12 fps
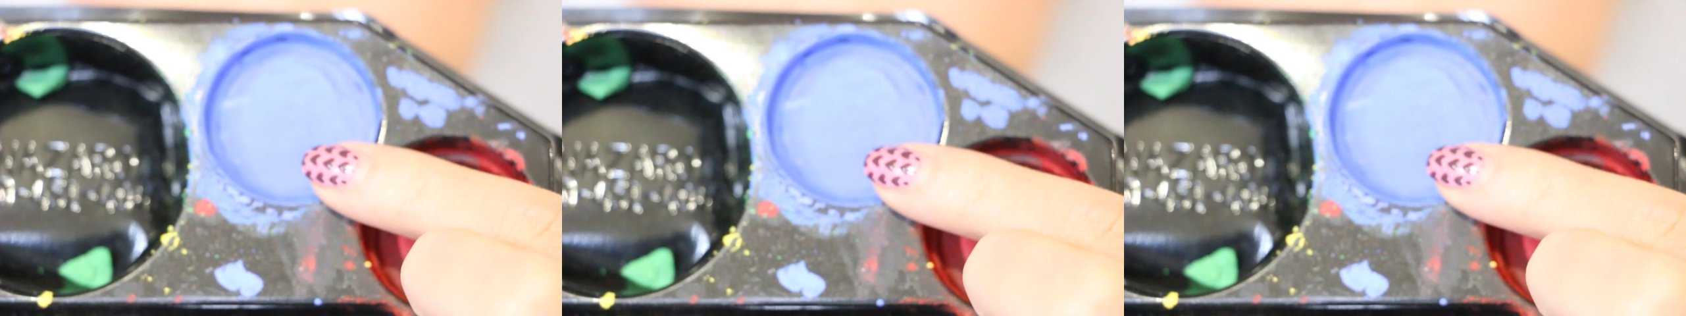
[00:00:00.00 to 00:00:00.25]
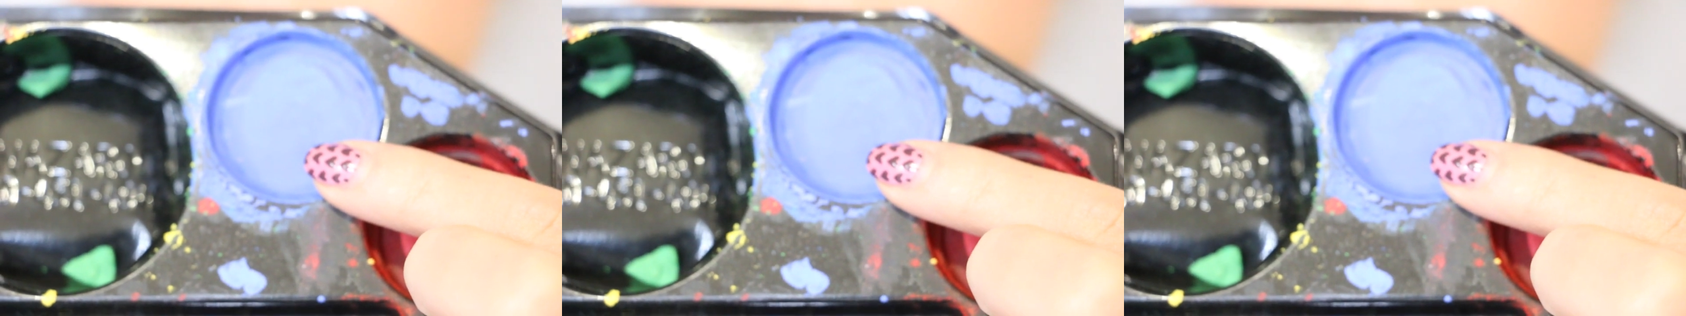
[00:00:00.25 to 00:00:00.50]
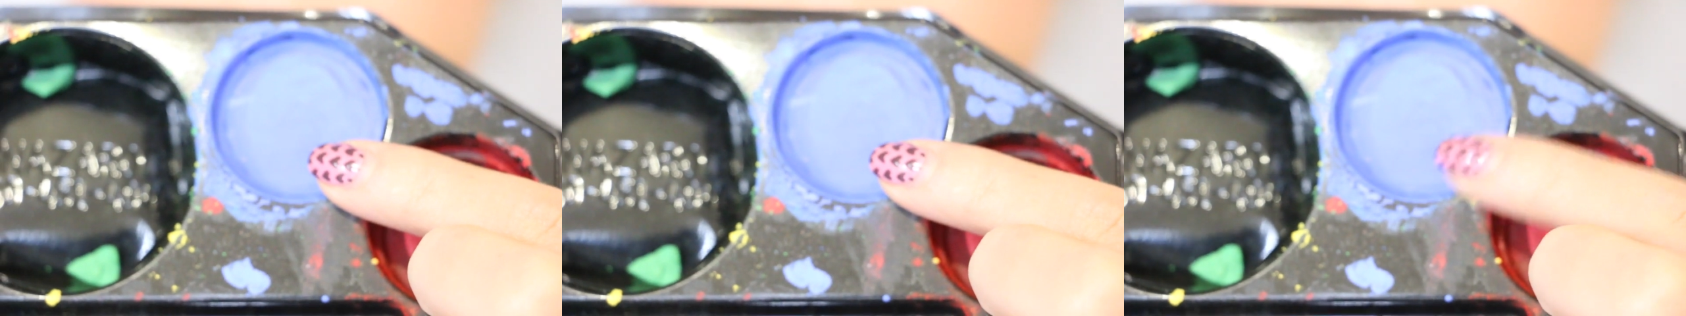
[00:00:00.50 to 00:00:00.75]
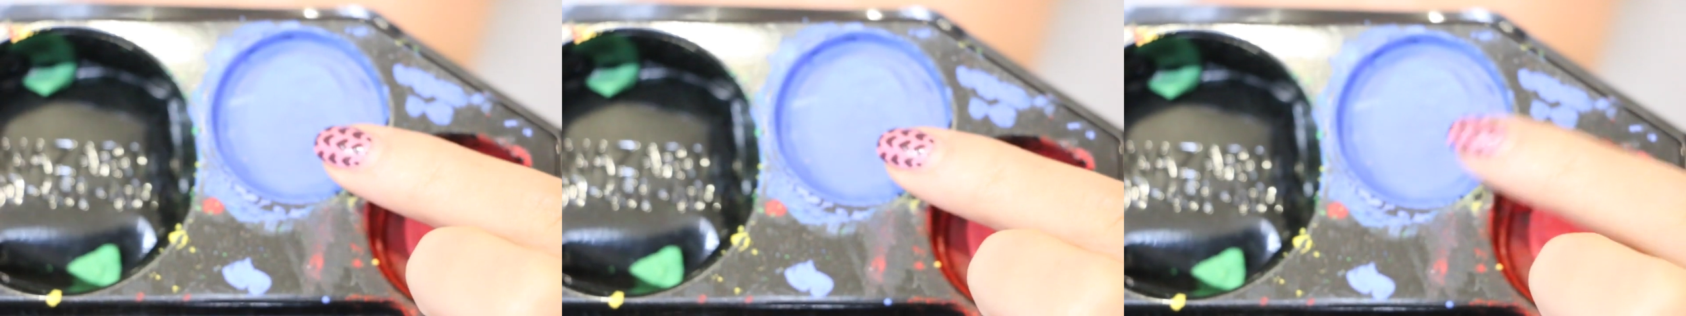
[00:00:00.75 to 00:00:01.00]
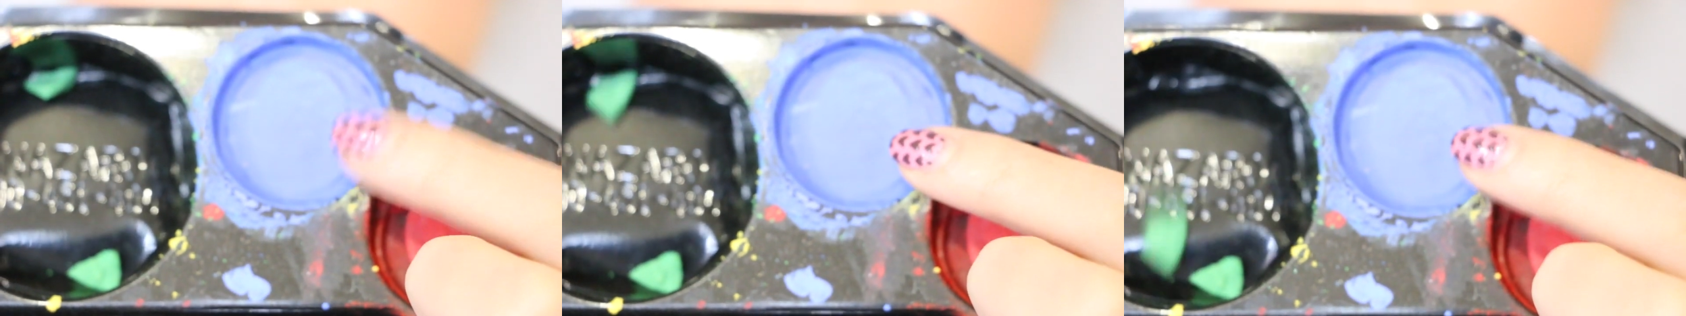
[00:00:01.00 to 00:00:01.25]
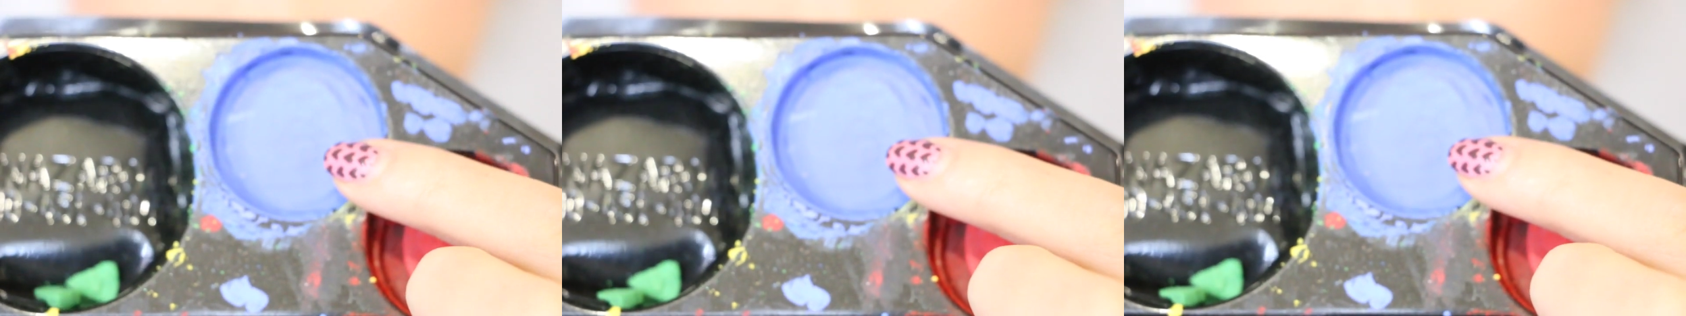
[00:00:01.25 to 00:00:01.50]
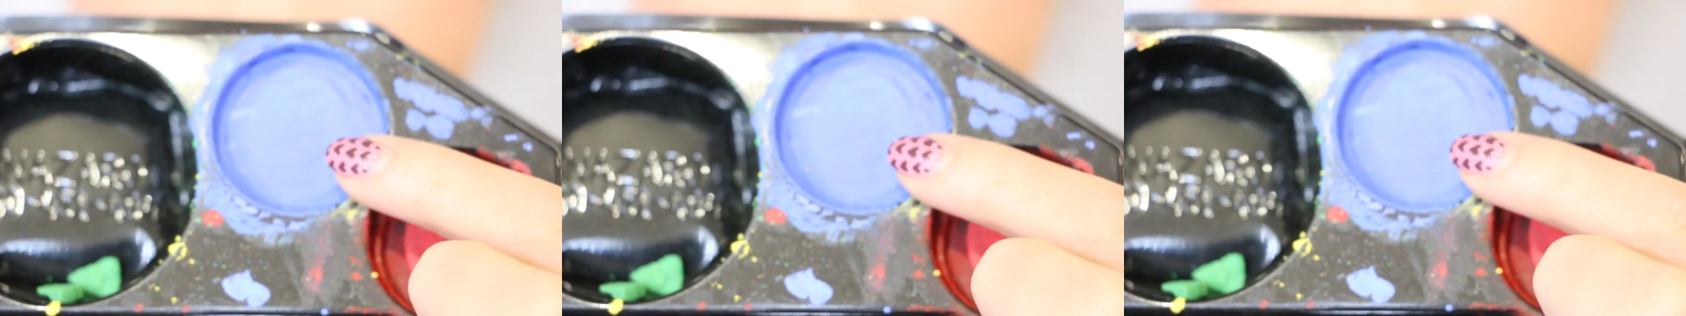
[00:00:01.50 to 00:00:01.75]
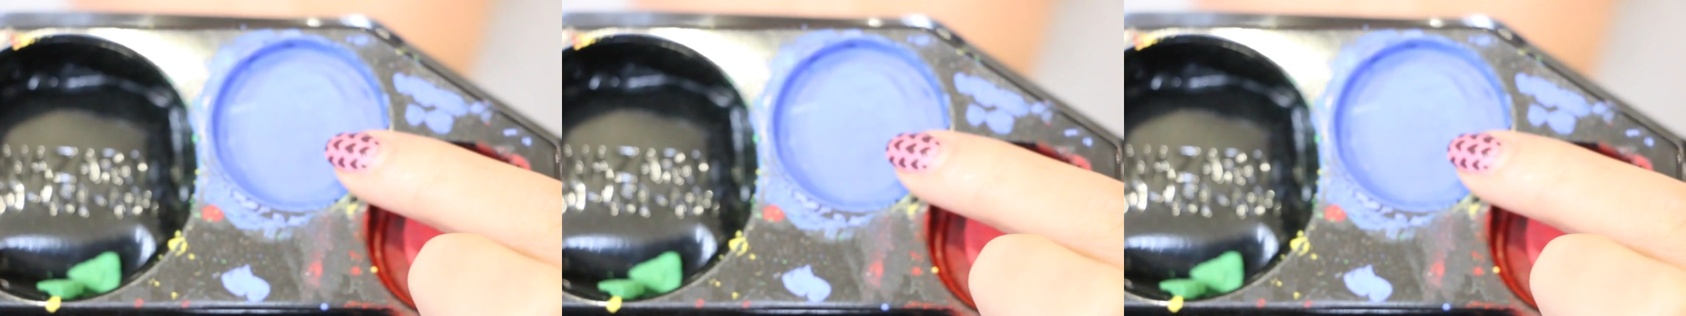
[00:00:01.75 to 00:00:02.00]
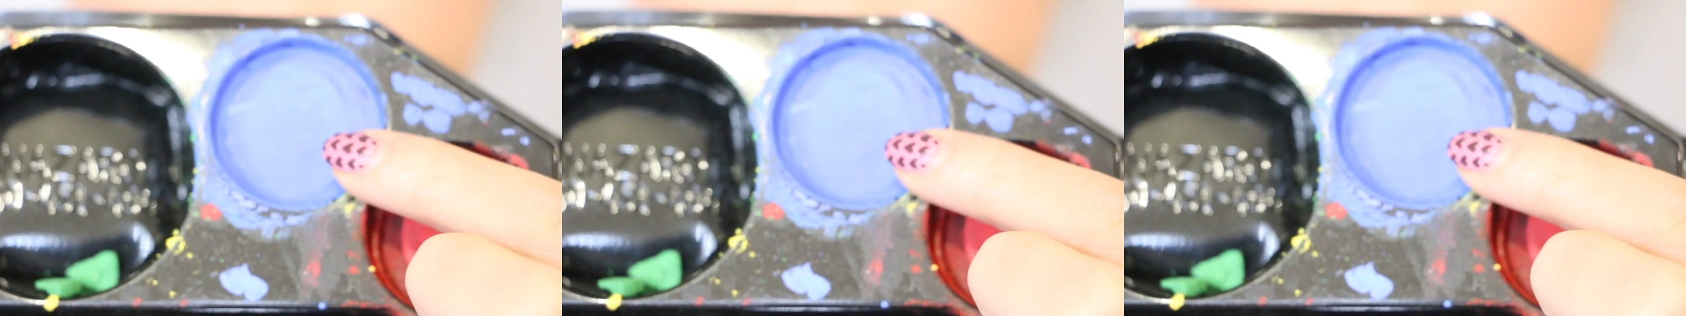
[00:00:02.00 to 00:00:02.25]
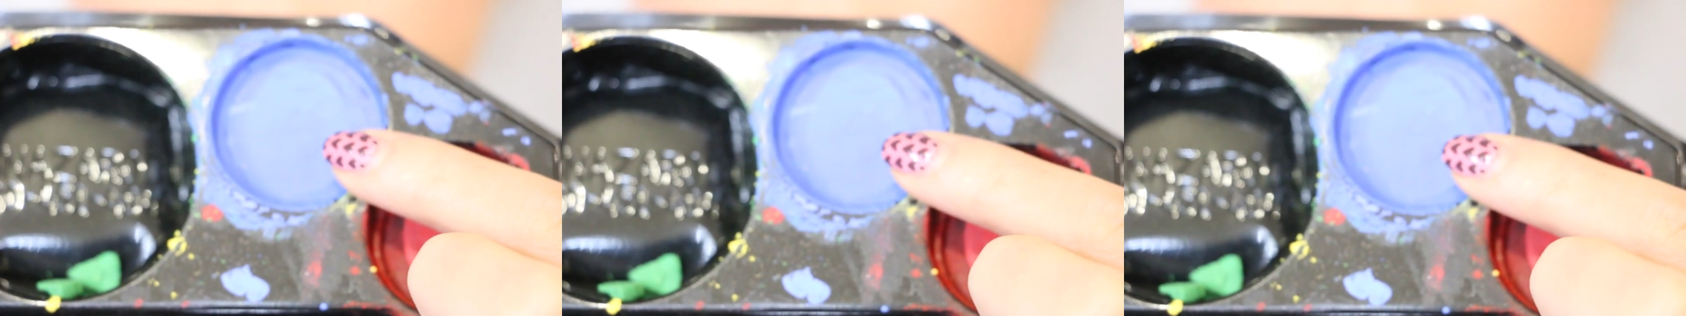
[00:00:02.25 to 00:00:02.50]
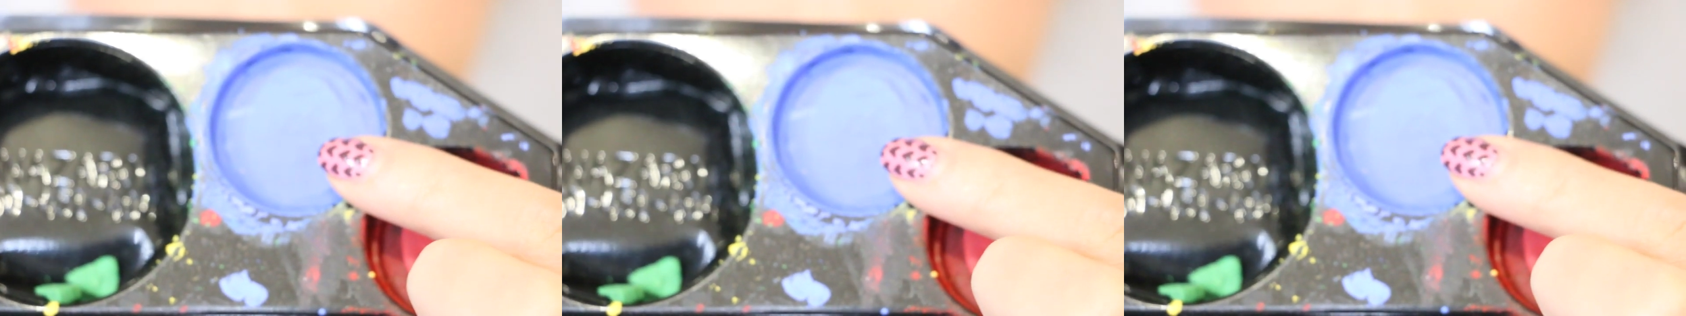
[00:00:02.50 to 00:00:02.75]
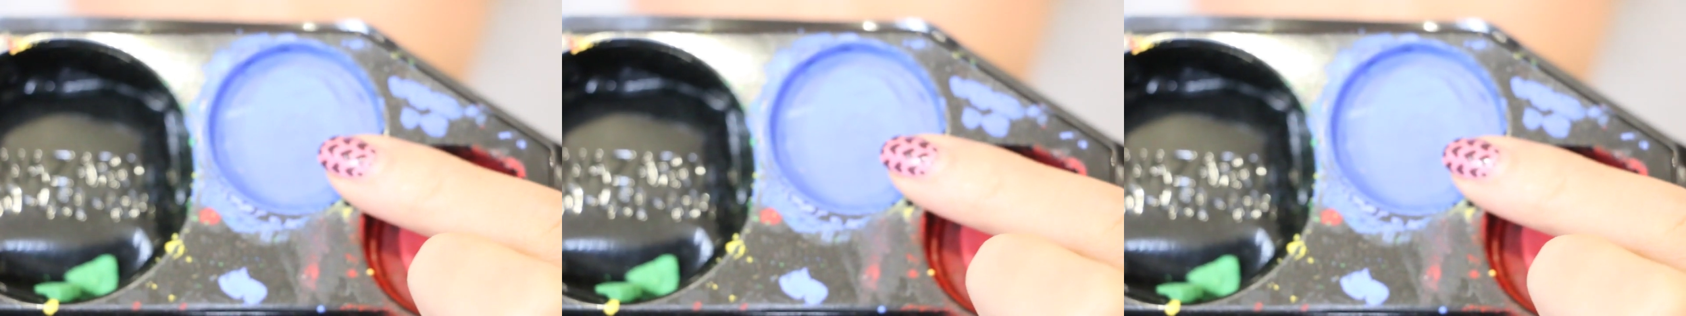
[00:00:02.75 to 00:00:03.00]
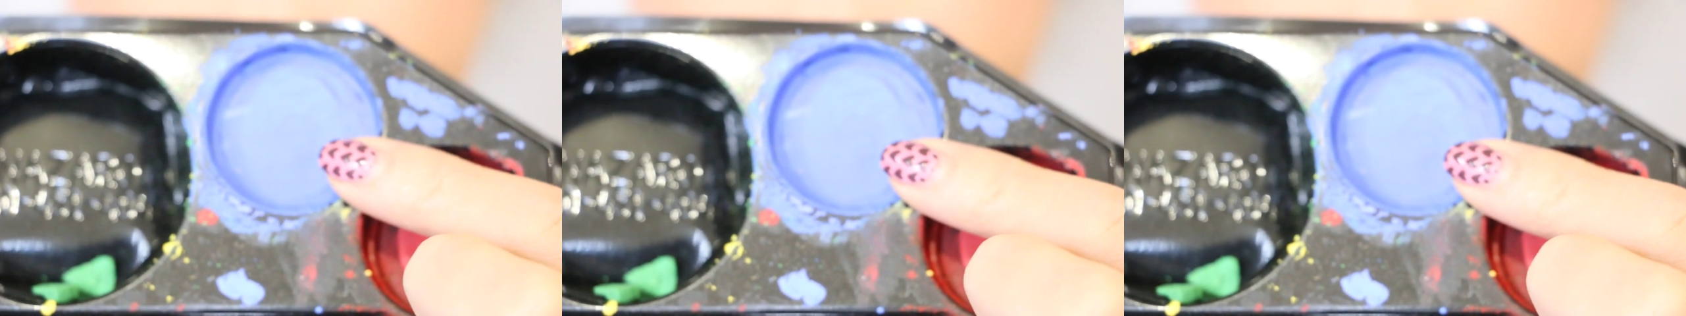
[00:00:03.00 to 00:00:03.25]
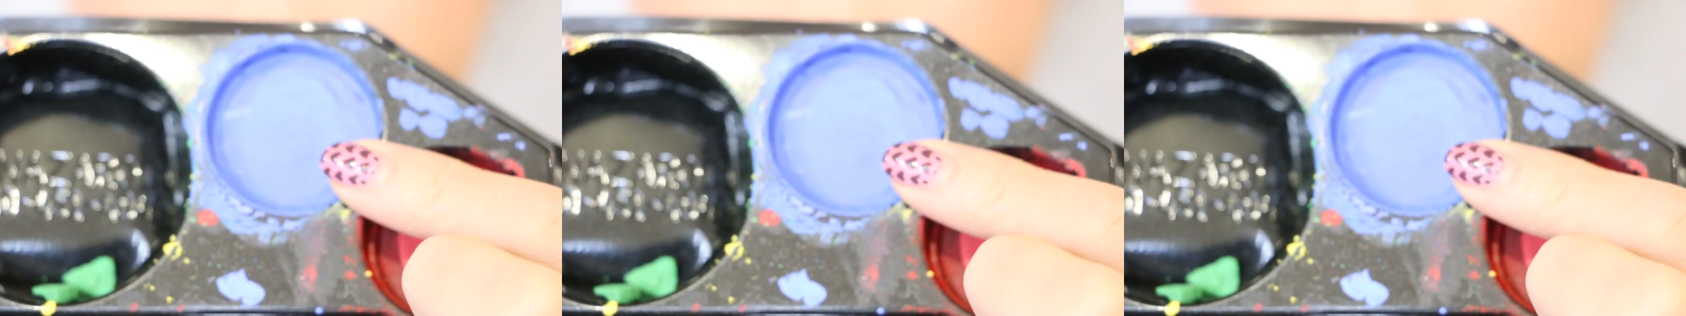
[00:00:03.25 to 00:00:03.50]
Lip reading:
Nobody's mouth can be seen.